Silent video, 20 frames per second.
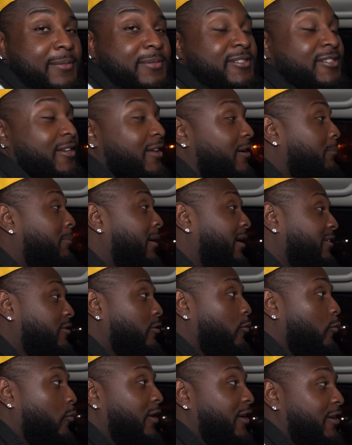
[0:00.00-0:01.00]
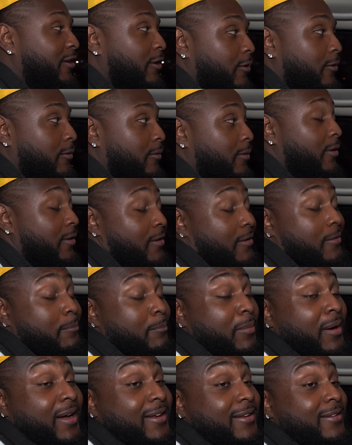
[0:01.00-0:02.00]
upset about the window,
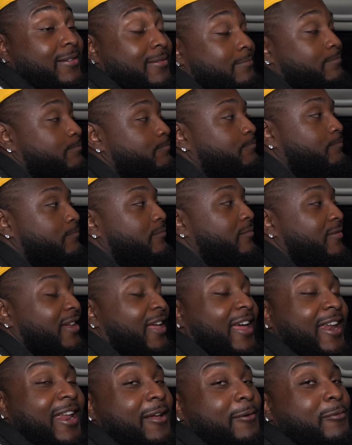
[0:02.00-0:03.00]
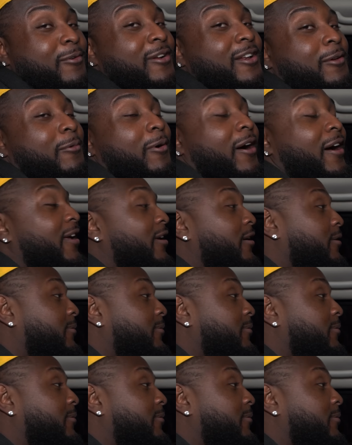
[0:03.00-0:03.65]
but that ain't really why he